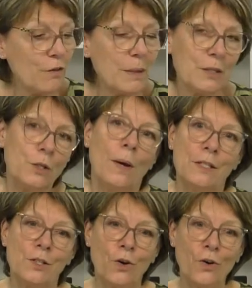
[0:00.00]
ever been to
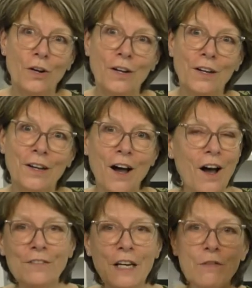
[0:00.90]
Ascot?
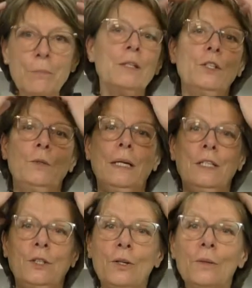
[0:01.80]
I've never been to
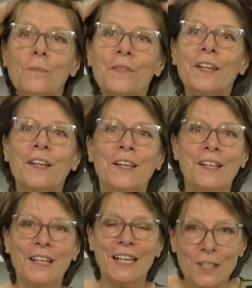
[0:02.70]
Ascot.
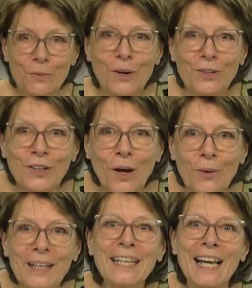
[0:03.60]
Is it worth
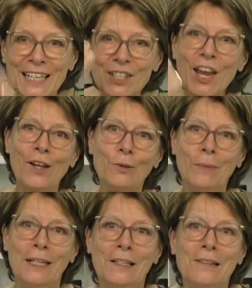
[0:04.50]
going? Tell
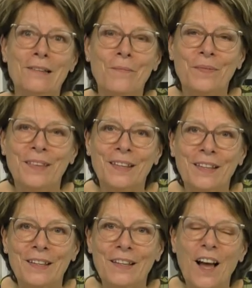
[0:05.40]
me.
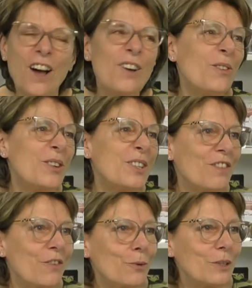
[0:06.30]
I always
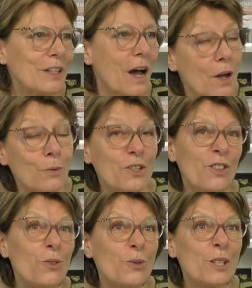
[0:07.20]
thought I always
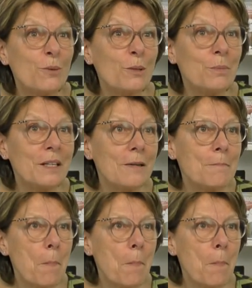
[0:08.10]
thought it was a bit